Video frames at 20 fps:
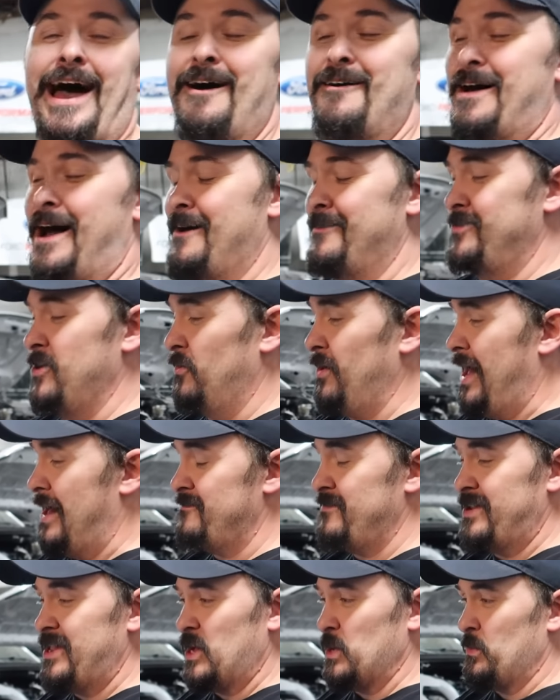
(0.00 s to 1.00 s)
I don't
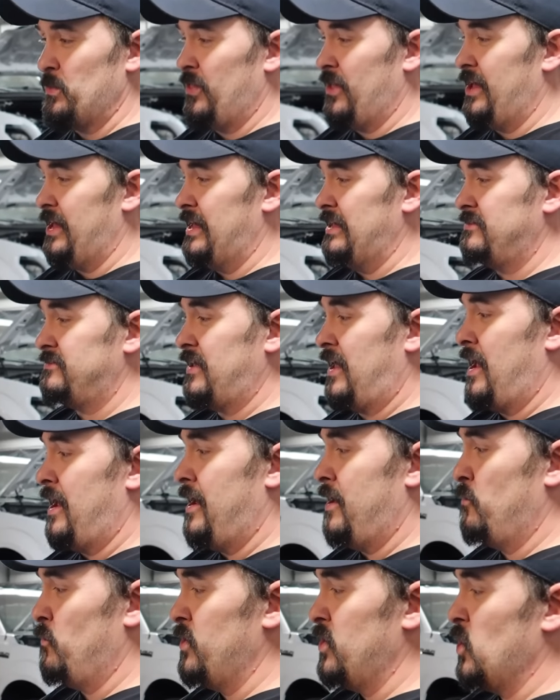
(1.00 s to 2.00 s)
have any complaints,
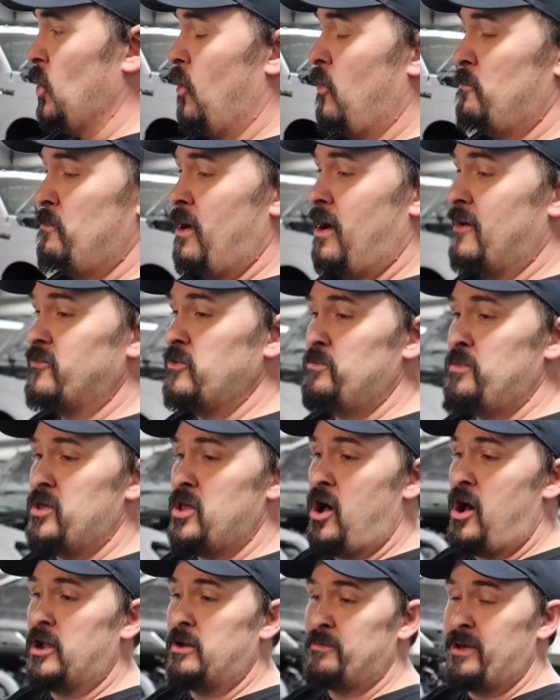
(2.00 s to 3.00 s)
and we go above and
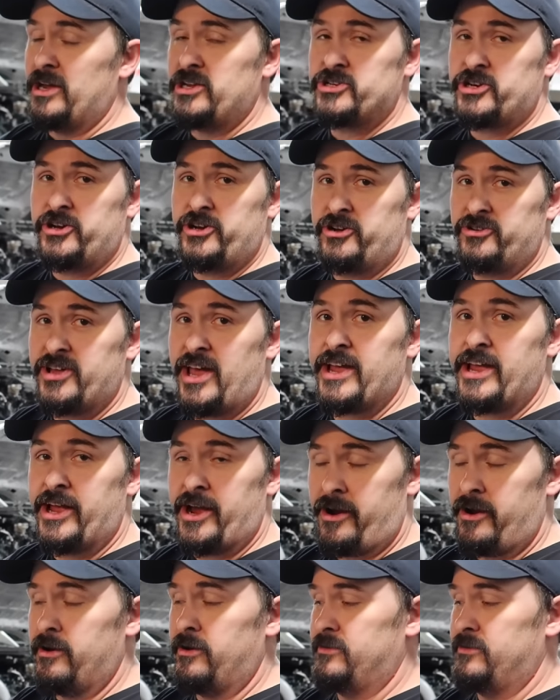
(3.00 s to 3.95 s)
beyond to make sure you're taken care